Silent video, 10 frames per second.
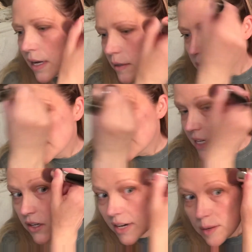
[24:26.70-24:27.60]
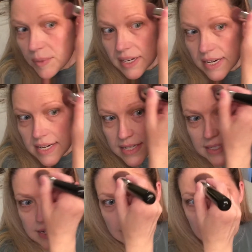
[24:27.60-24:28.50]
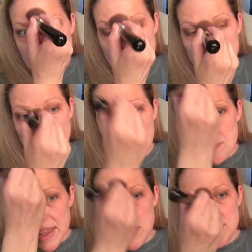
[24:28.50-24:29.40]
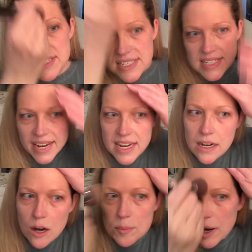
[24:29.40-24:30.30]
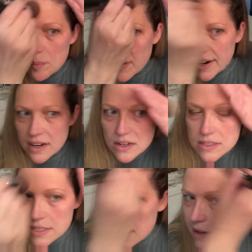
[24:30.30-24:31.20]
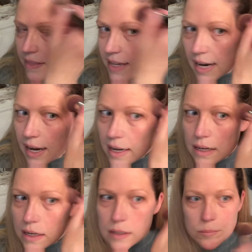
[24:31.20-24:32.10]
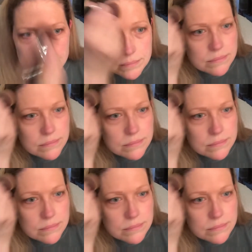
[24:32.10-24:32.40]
CC cream, because if I make a mistake on my brows, then I